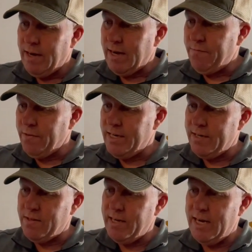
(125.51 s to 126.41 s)
I
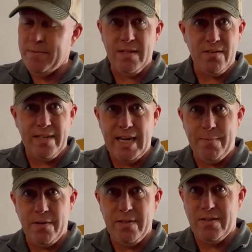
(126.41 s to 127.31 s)
forget the name of this
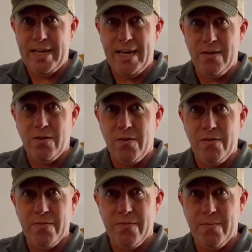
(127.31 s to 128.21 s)
taper, this
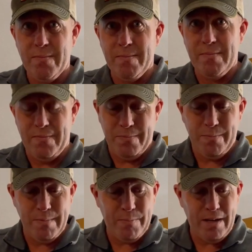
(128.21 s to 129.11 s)
handle.
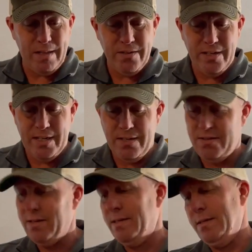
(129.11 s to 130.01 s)
Apologies.